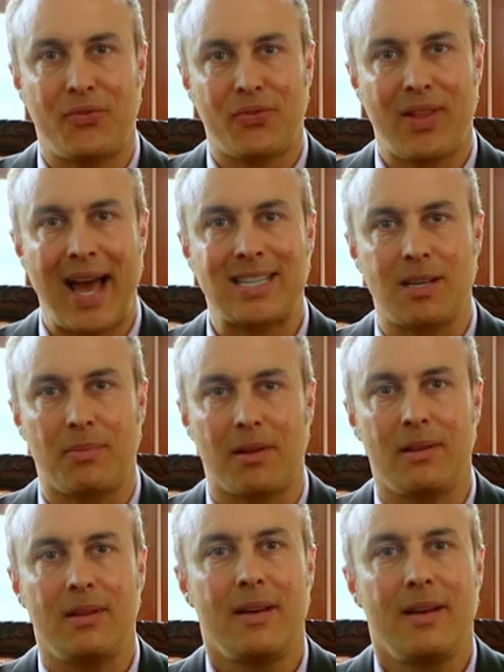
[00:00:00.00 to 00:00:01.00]

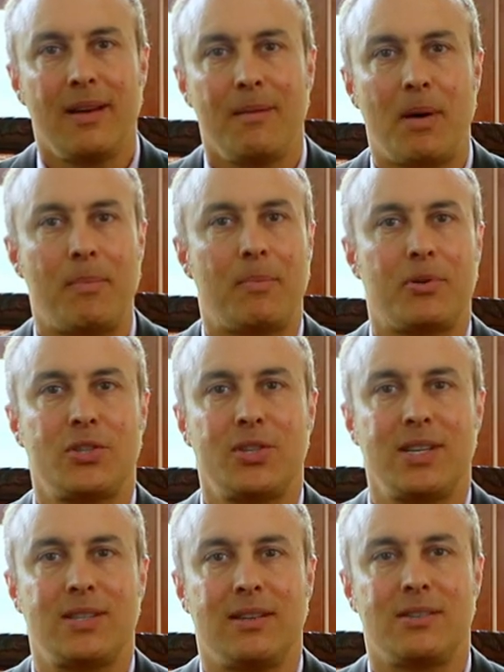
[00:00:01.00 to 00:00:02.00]
flexible, but be
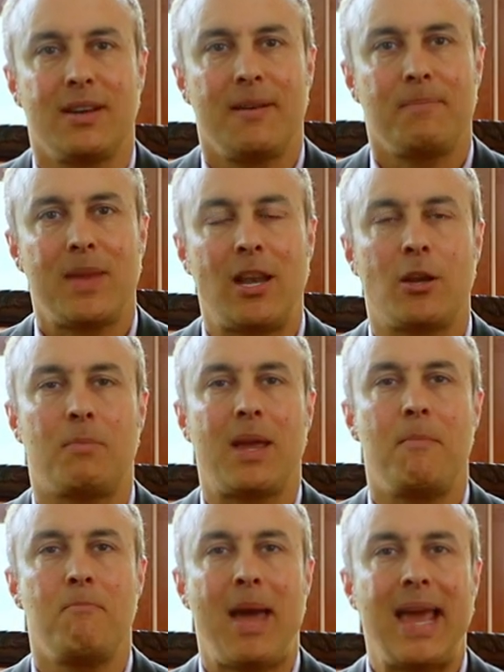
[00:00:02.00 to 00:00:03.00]
persistent. And you'll be
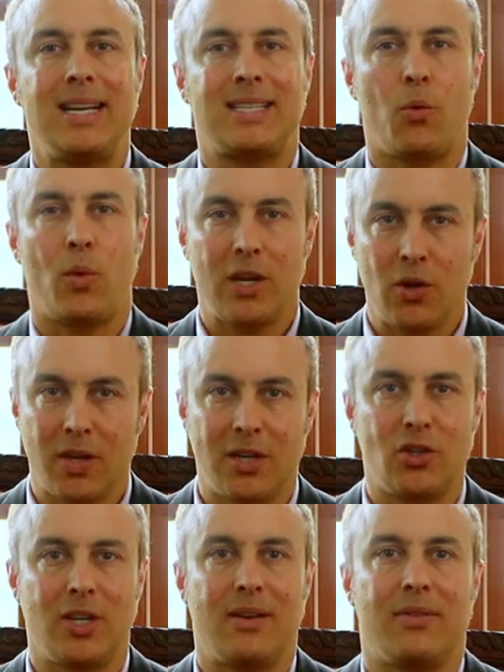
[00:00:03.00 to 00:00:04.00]
amazed at what you could
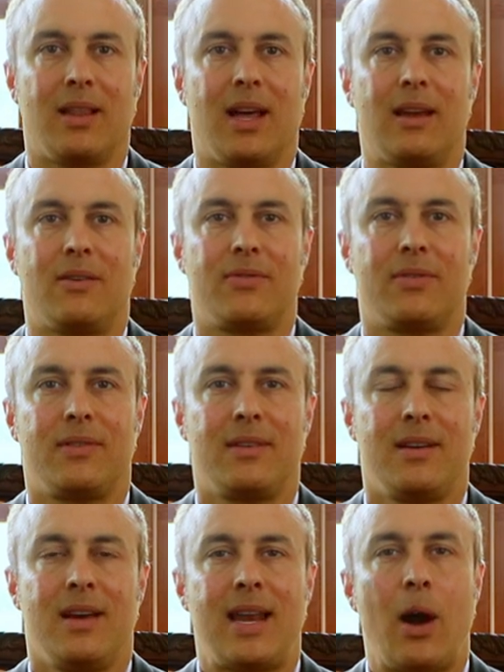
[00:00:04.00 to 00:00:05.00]
achieve in life.
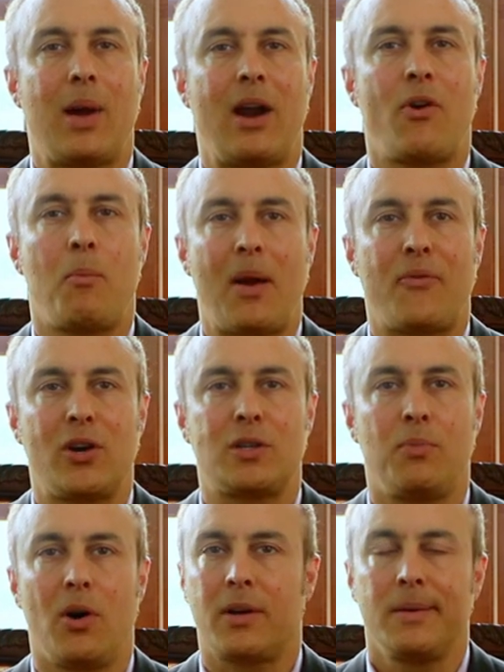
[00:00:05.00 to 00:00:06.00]
Now, when I wrote my
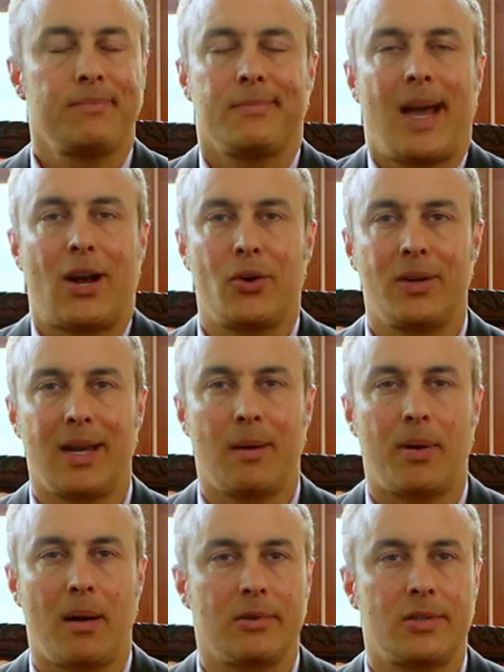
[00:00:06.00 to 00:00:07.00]
first book, I couldn't get a
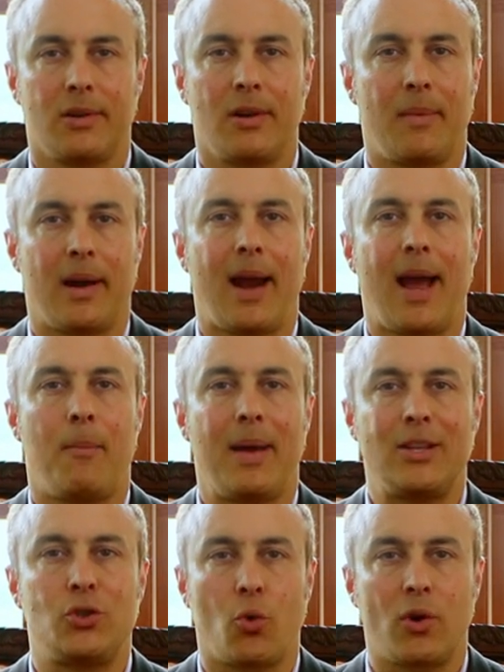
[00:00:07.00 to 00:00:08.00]
publisher no matter how
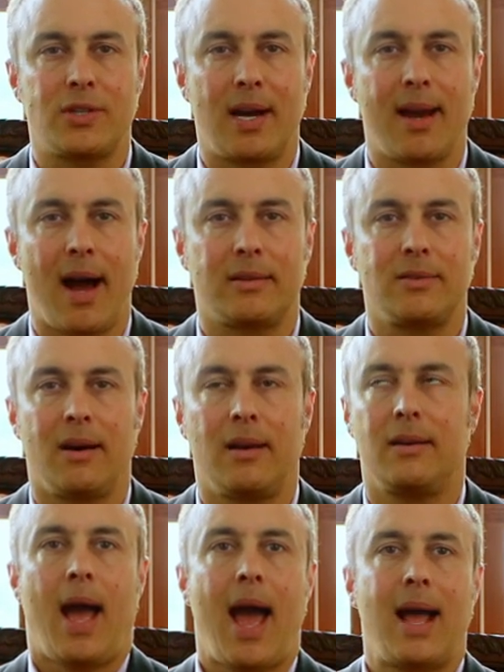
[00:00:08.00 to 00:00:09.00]
many doors I knocked
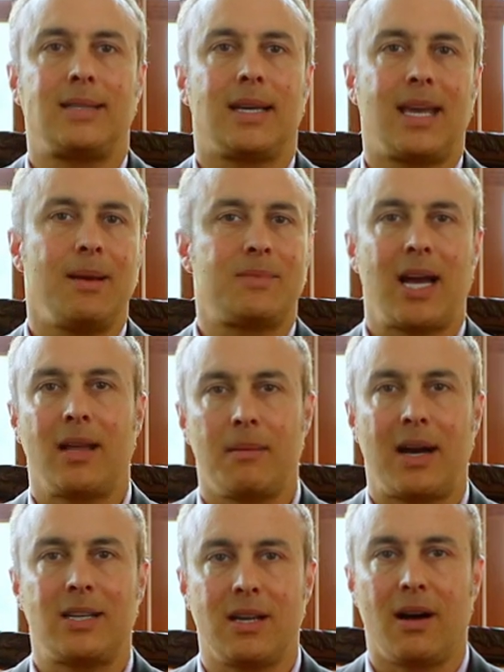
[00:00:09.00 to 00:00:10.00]
on. I had to keep telling
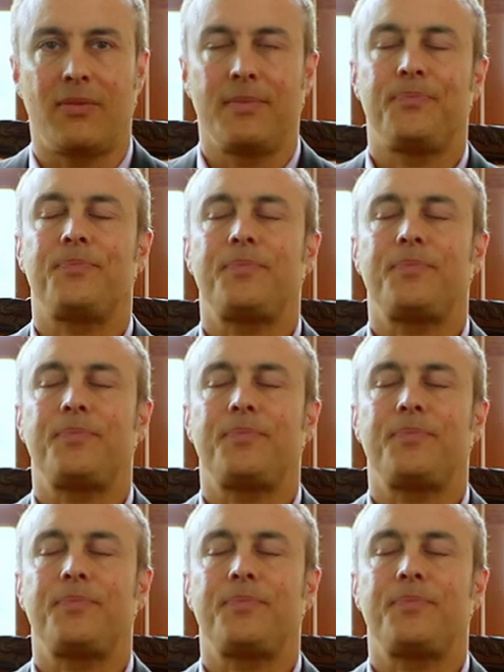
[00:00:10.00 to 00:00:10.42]
myself,